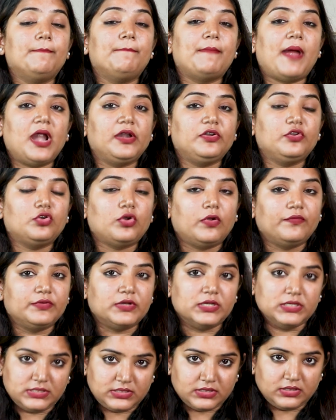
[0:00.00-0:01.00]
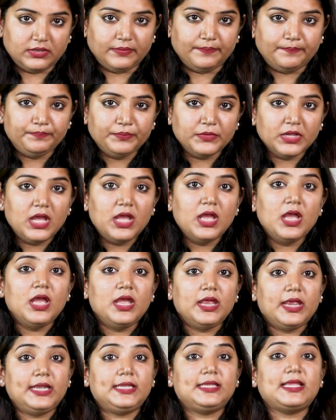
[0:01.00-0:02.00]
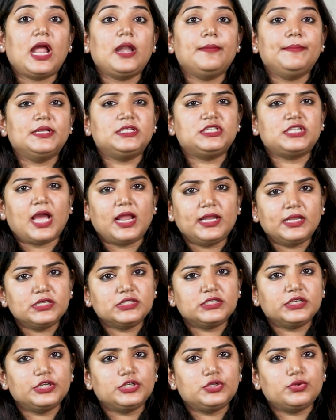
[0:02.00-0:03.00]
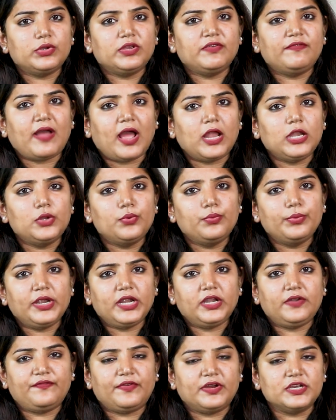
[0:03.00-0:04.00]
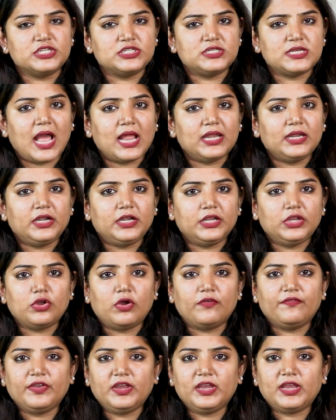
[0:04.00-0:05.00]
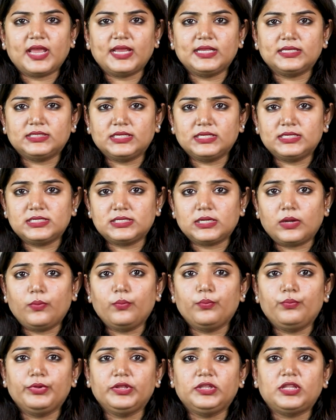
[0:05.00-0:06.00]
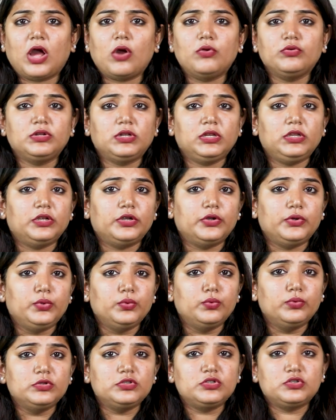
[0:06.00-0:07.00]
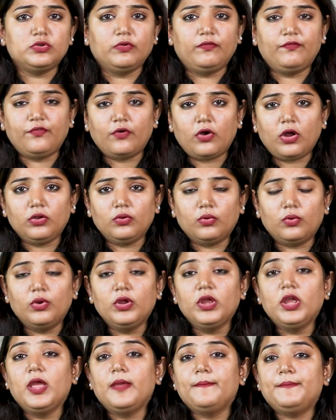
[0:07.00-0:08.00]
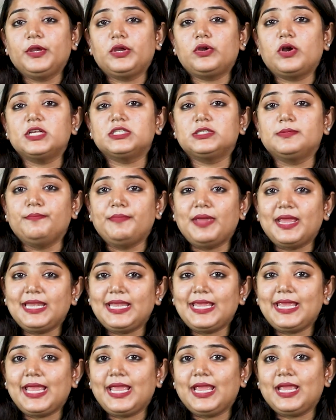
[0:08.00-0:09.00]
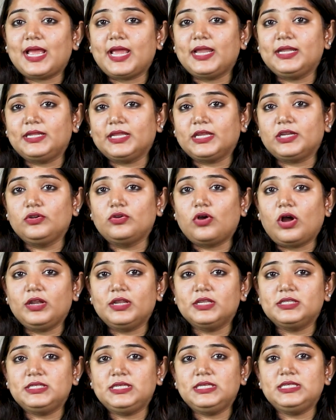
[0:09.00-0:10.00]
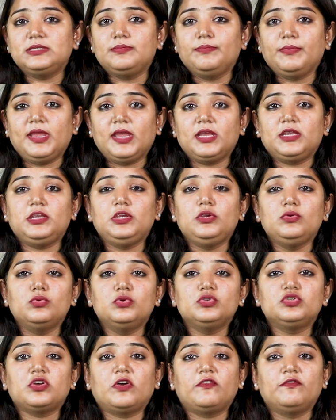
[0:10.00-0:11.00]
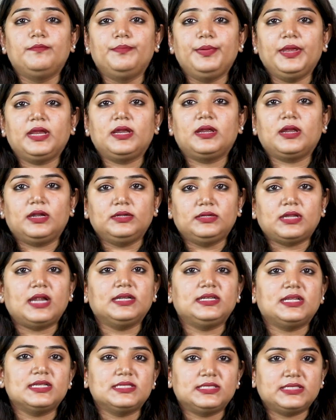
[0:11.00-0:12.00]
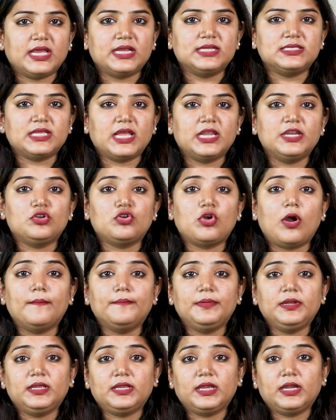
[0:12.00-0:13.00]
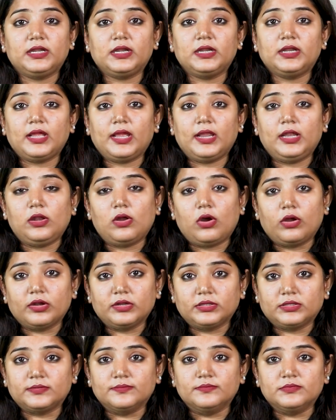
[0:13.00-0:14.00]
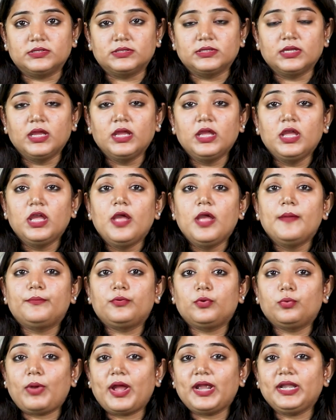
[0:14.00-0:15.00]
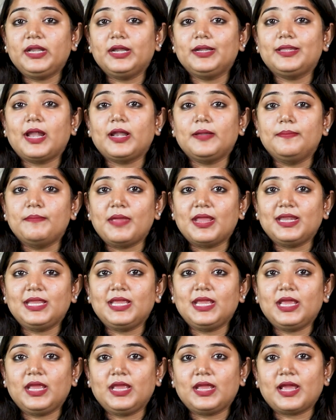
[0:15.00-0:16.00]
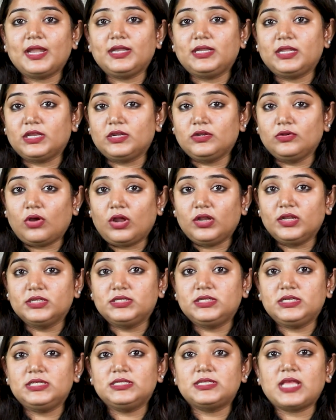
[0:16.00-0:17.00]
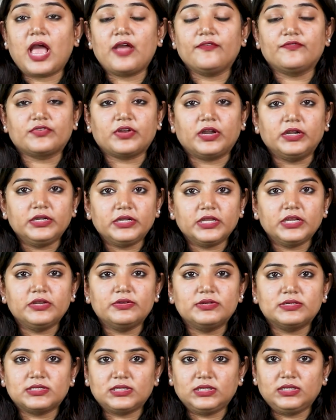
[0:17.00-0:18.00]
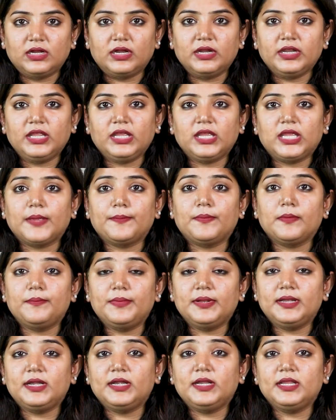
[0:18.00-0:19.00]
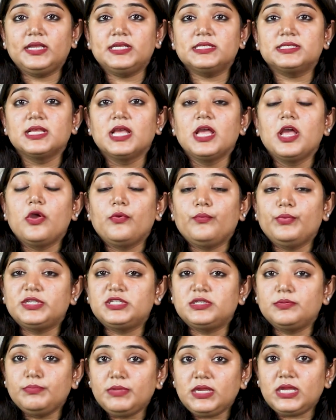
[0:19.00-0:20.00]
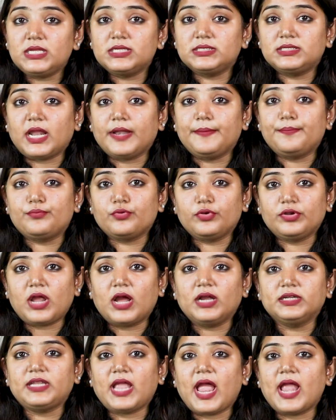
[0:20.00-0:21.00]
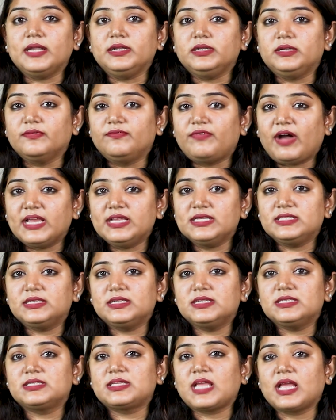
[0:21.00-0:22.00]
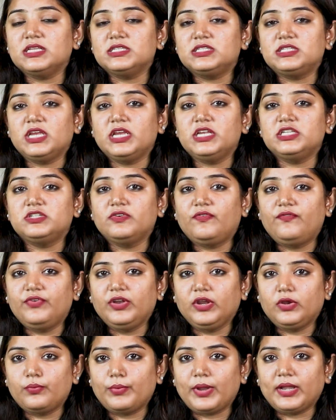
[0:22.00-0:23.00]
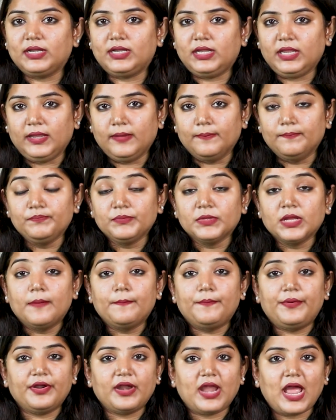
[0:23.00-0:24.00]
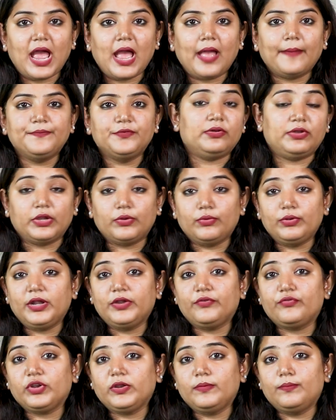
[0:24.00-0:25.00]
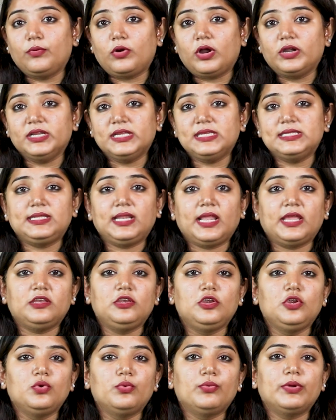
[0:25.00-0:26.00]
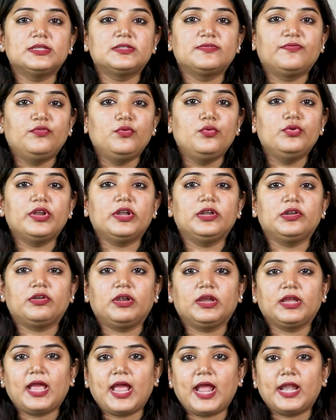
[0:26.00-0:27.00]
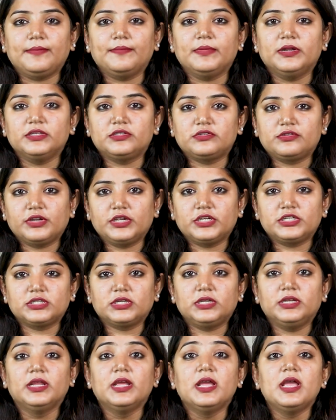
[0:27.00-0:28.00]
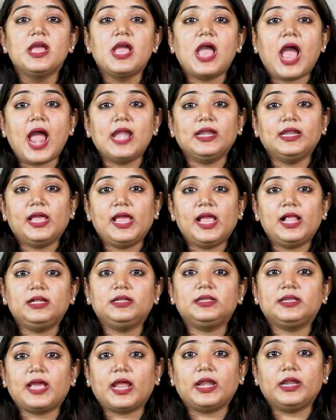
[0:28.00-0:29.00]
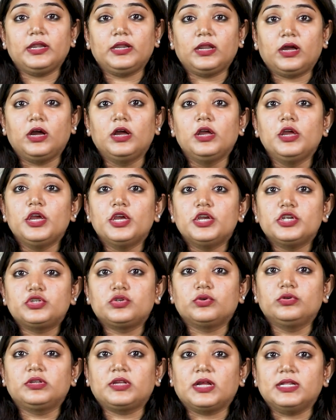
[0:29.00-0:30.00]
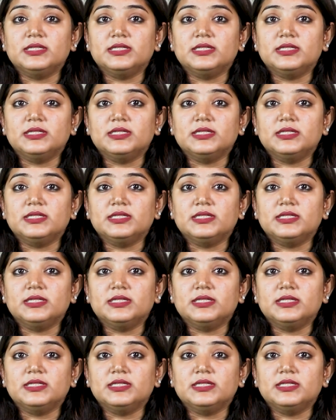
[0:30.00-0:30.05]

matter of concern. It can be challenging to evaluate functionality of AI system without clear rules to follow because many AI technologies make use of big data sets and complicated algorithms. Provided that many AI technologies have continuous learning capabilities, which means that product and devices can change frequently. Perhaps regulatory bodies like US Food and Drug Administration and Health Canada should